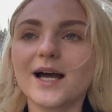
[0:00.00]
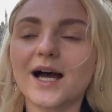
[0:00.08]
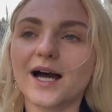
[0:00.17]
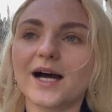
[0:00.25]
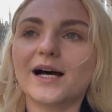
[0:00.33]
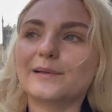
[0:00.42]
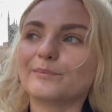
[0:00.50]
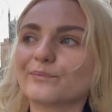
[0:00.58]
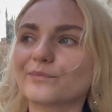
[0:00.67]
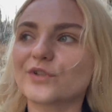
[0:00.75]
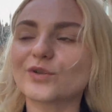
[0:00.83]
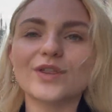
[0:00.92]
Um,
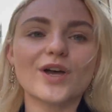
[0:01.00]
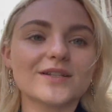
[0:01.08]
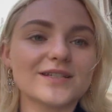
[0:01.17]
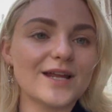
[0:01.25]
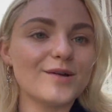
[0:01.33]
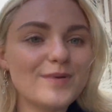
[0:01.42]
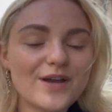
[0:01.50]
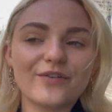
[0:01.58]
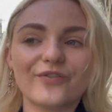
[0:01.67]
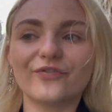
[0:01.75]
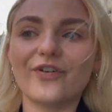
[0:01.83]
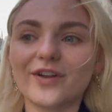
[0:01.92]
so I thought today would be a
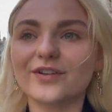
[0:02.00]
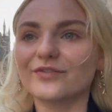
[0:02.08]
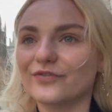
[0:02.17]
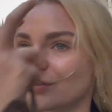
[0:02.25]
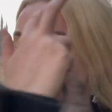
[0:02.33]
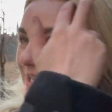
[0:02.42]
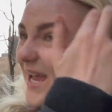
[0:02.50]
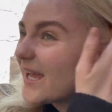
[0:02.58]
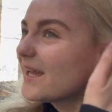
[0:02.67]
fun first day.